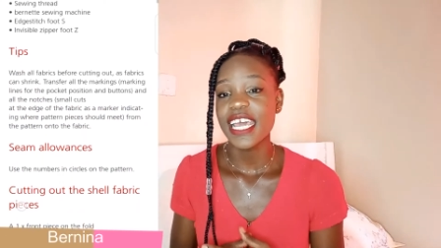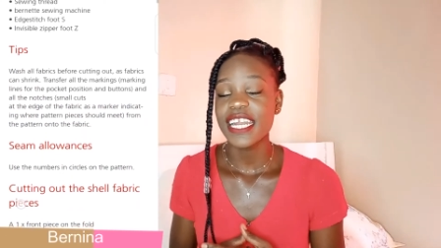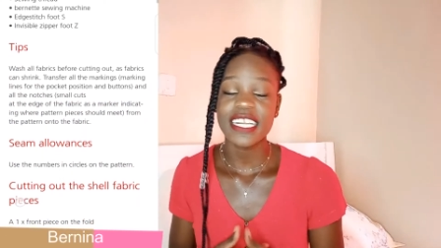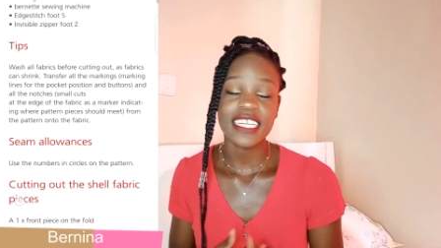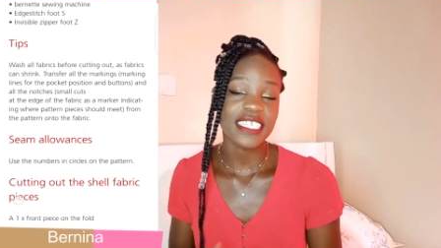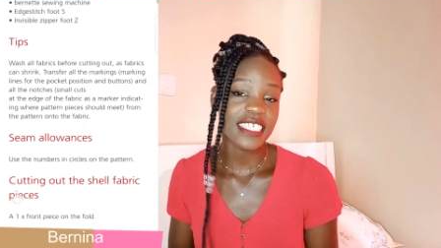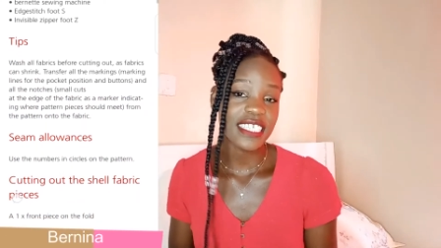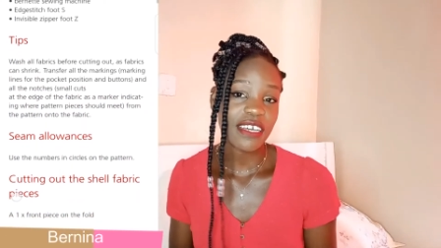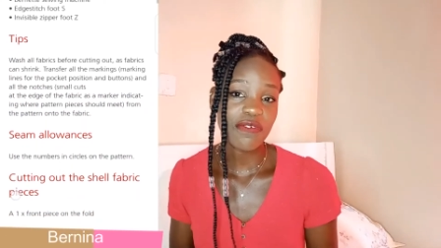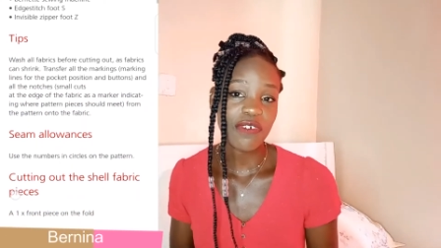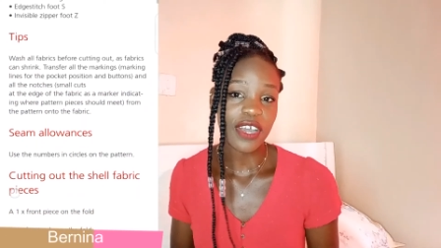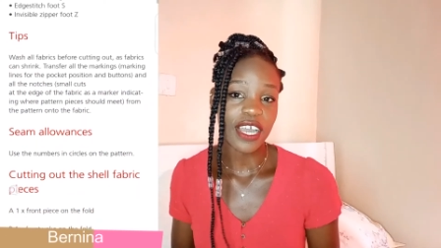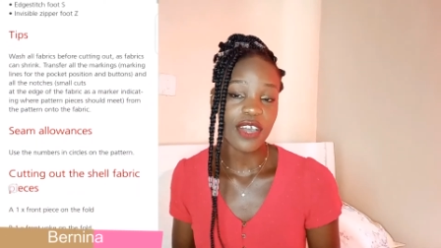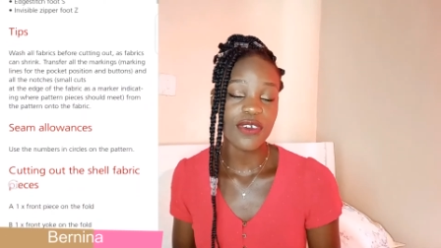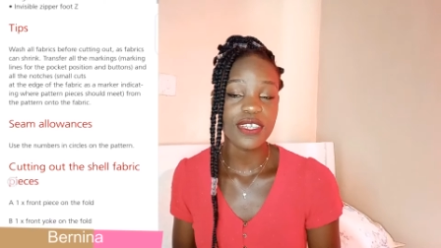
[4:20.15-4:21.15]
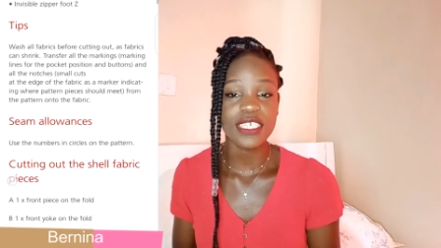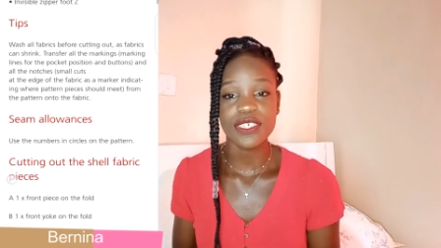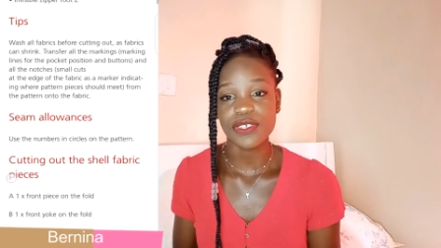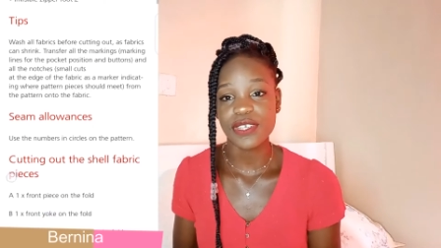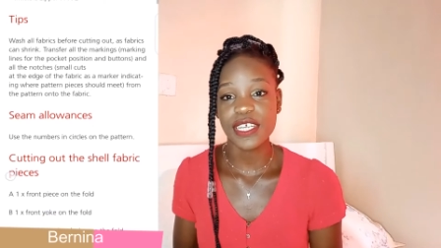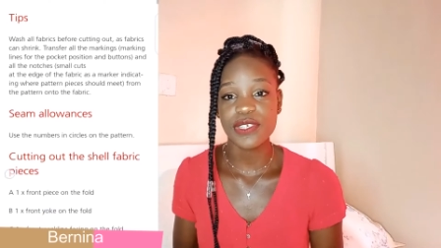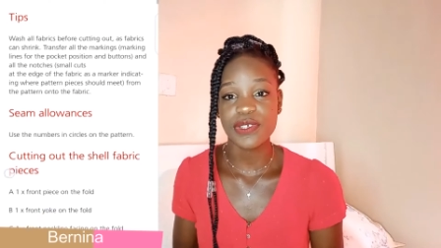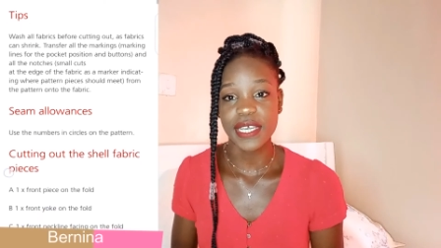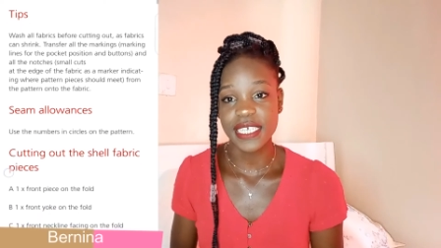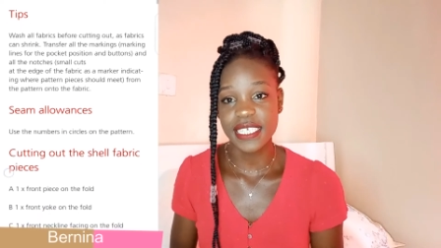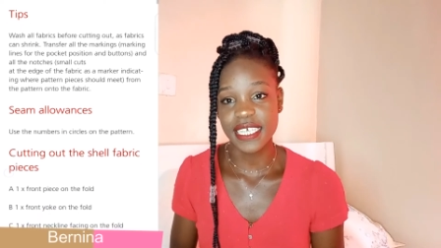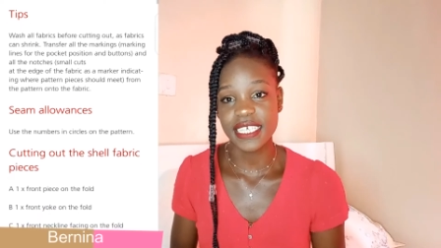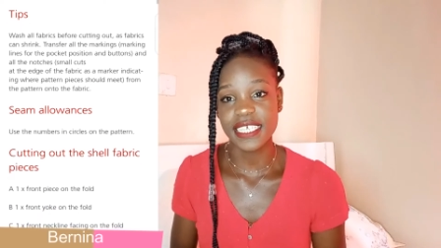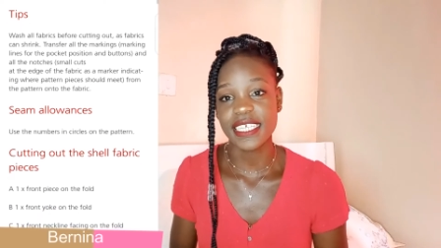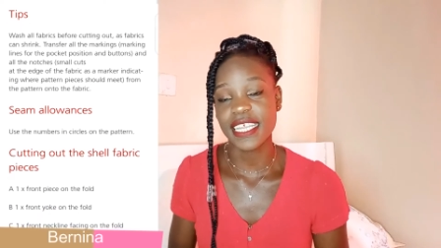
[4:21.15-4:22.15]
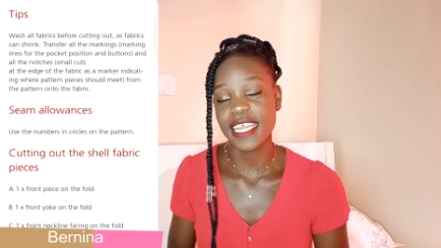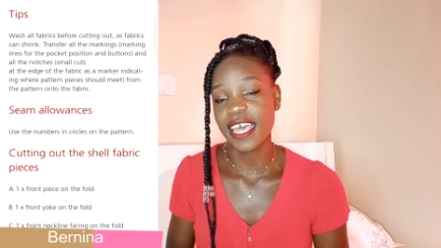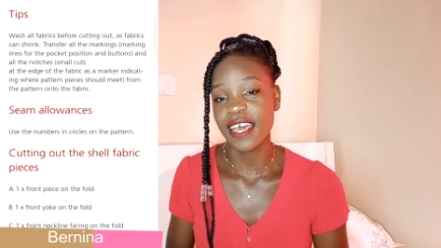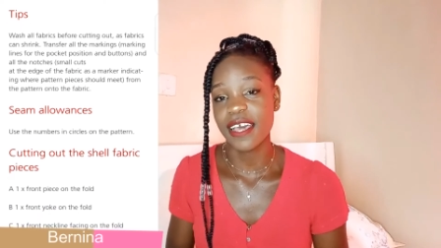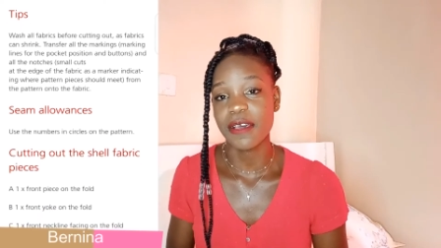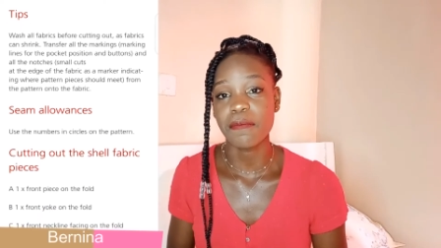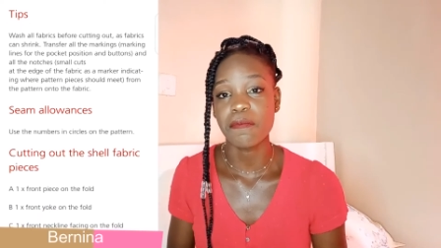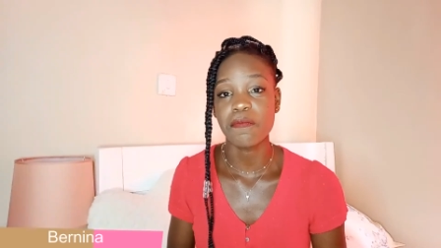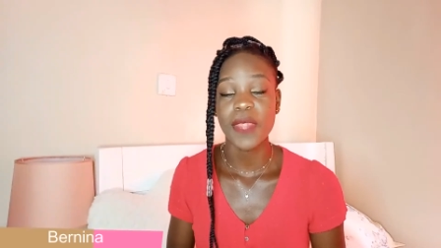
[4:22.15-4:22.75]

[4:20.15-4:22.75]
register for account in order to access their